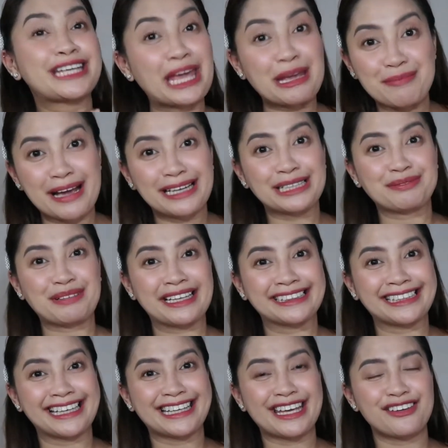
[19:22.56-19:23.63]
cake palette pa rin
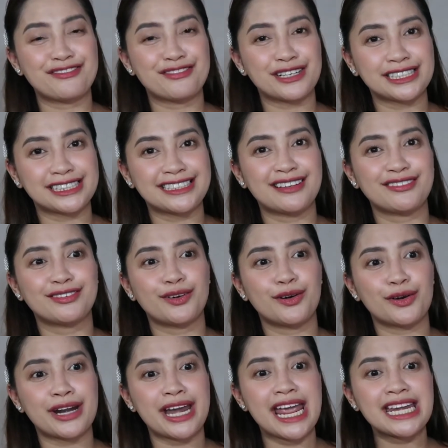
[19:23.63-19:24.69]
talaga yung first love
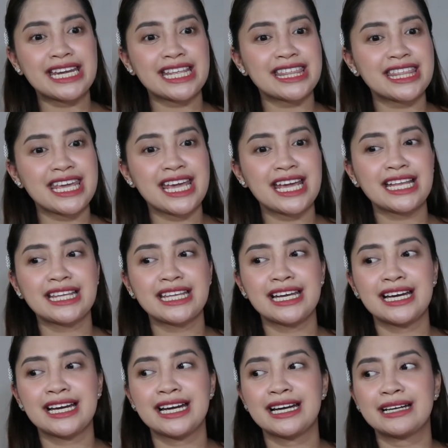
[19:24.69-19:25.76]
ko or anything
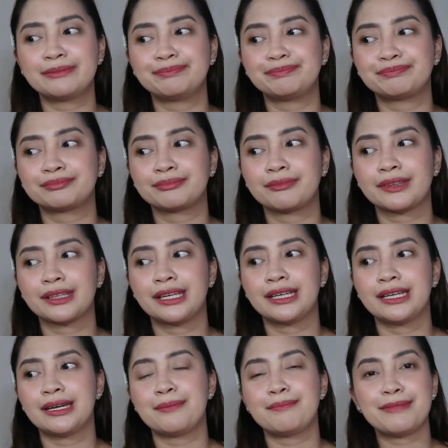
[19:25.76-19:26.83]
na
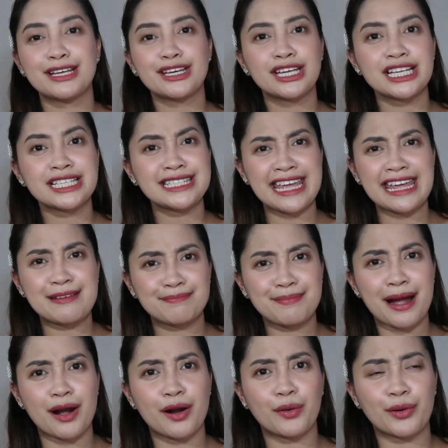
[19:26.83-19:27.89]
may staying
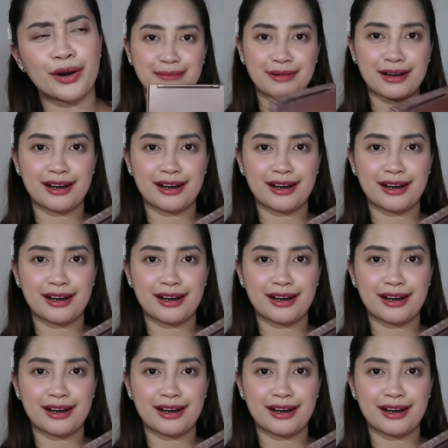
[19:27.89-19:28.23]
power.